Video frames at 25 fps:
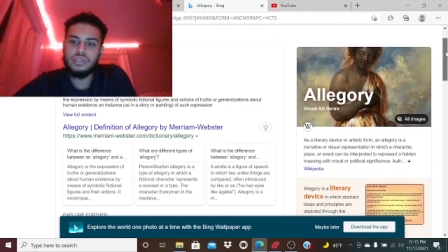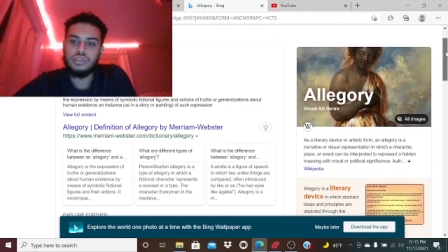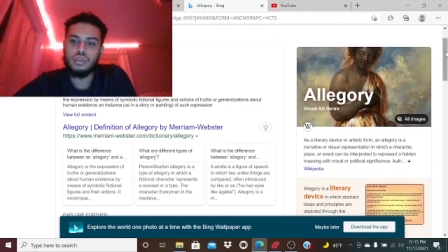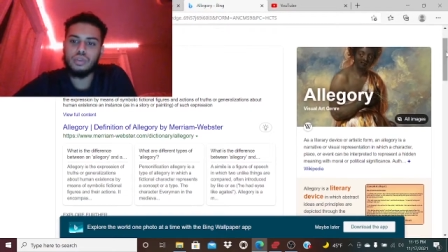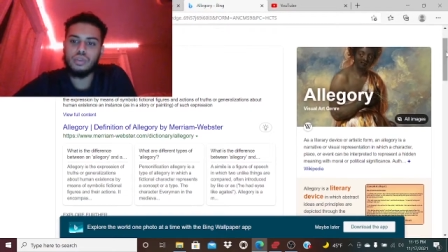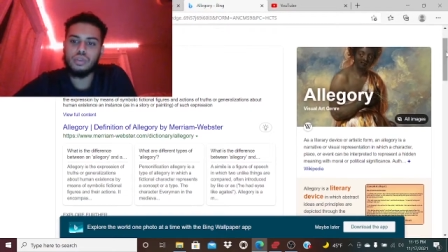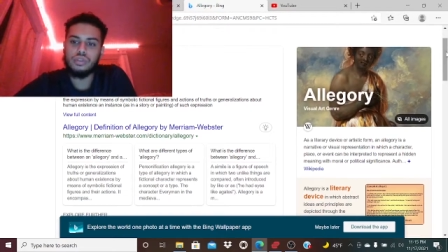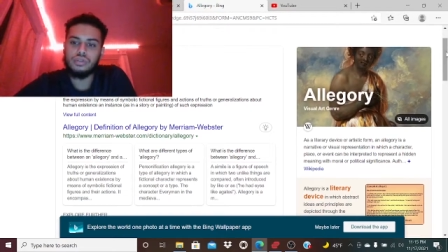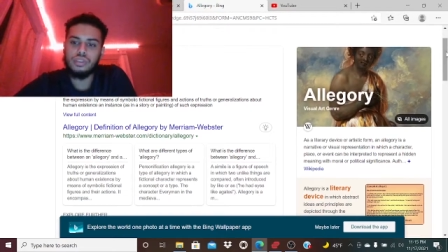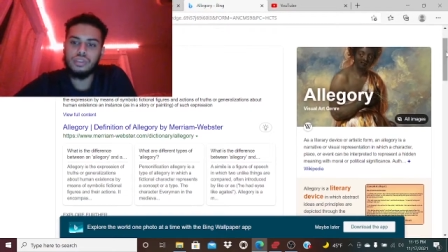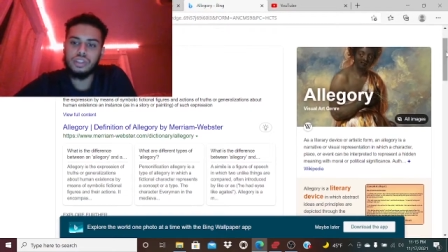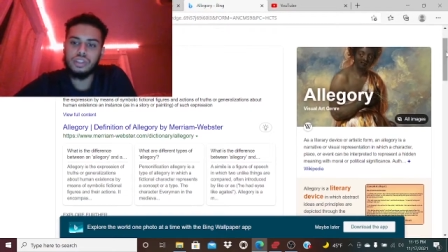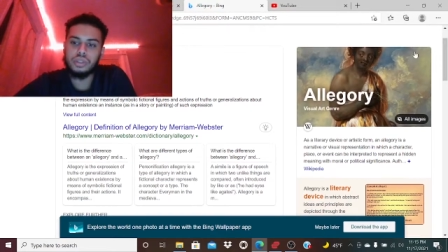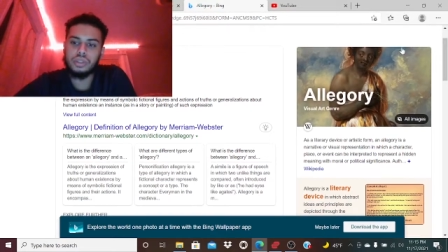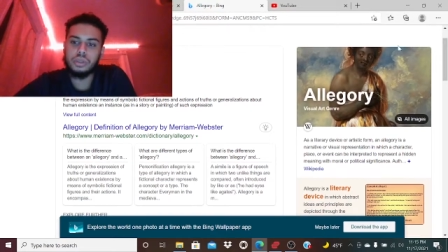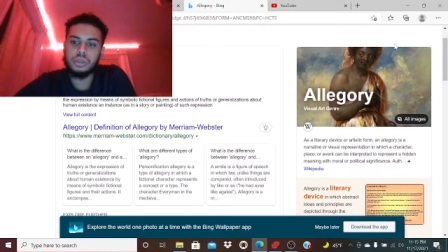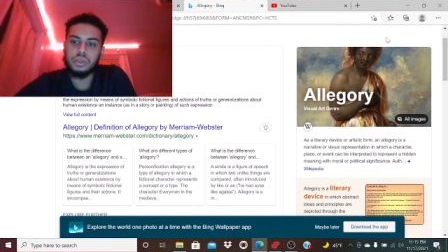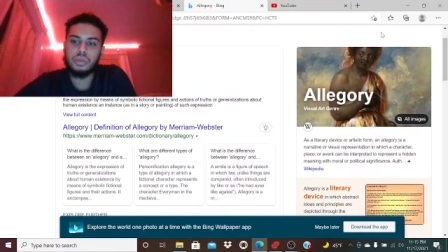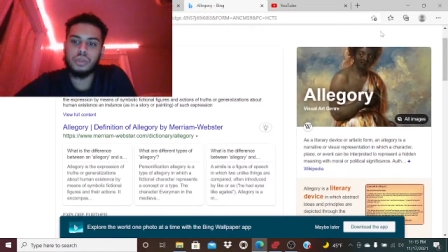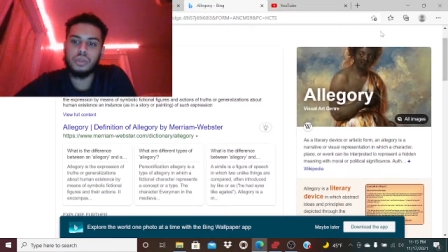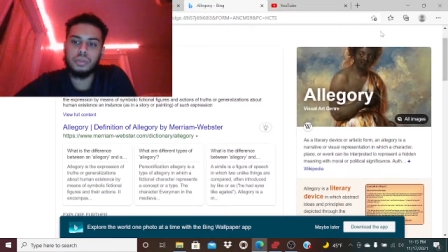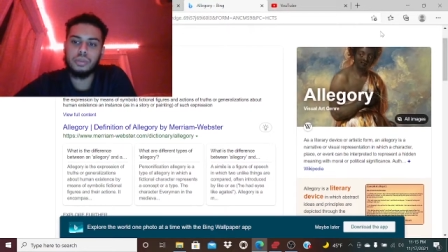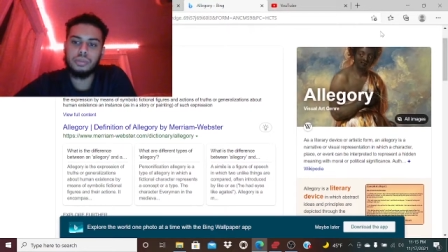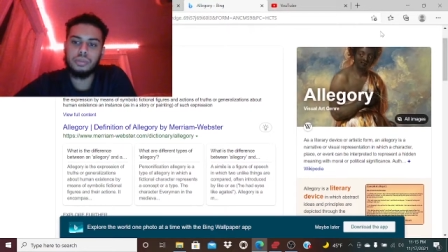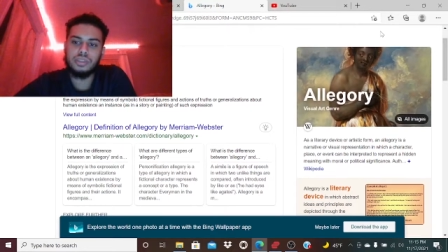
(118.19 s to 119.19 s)
or visual
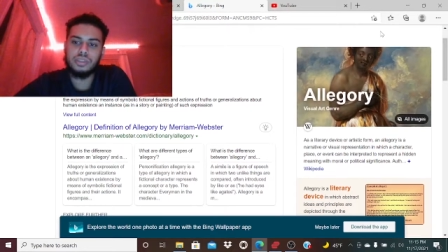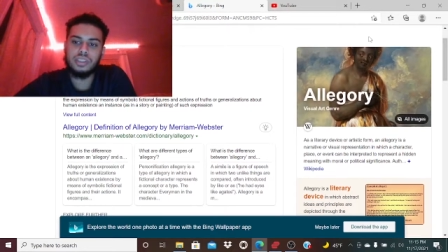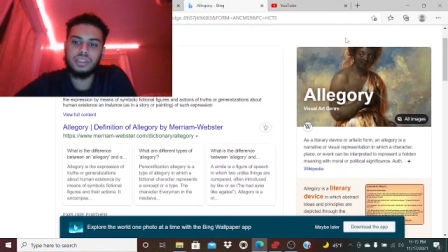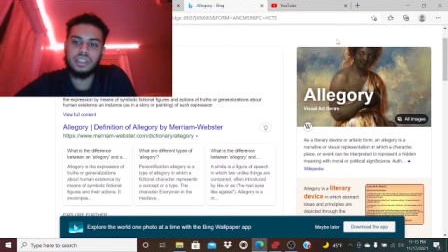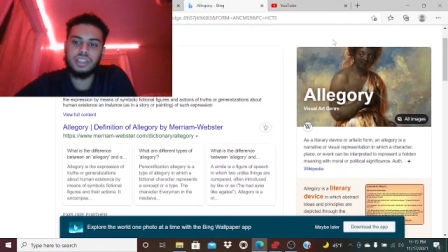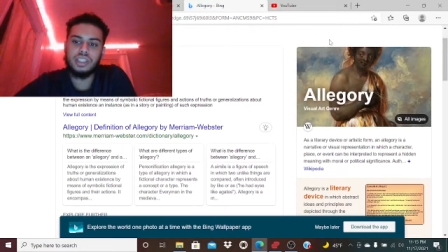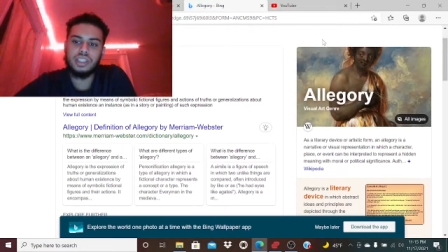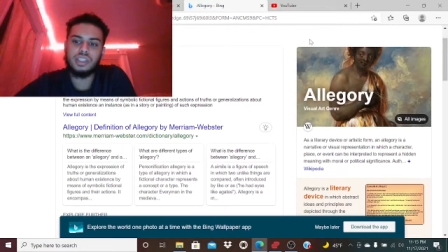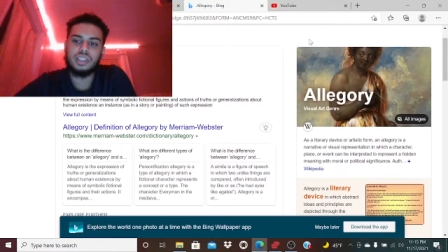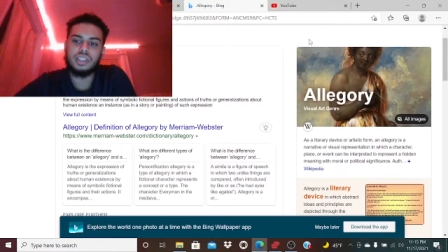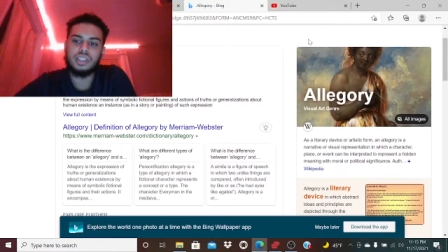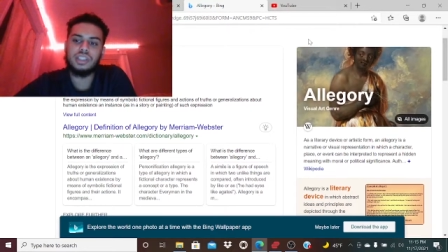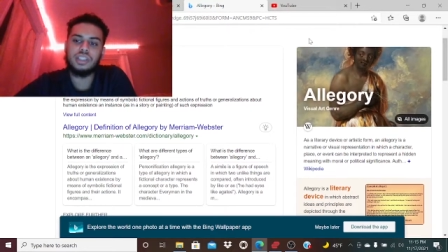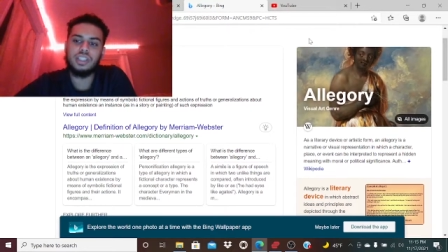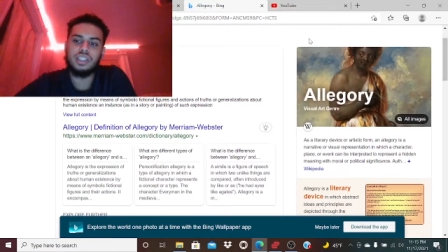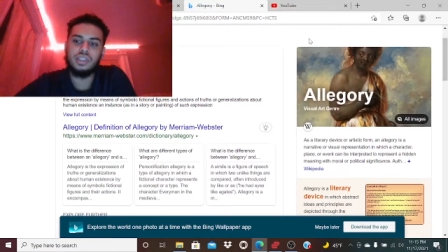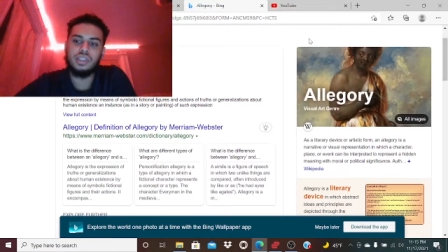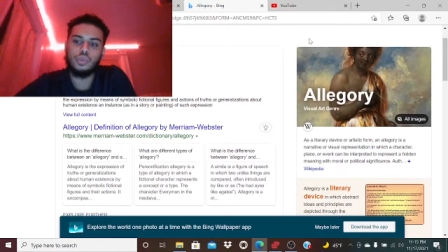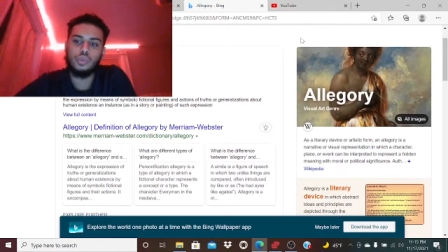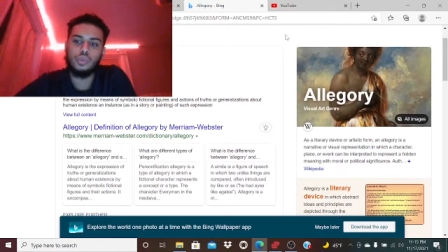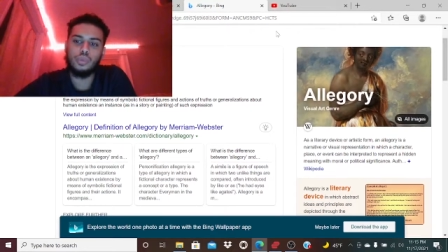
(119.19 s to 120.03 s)
representation in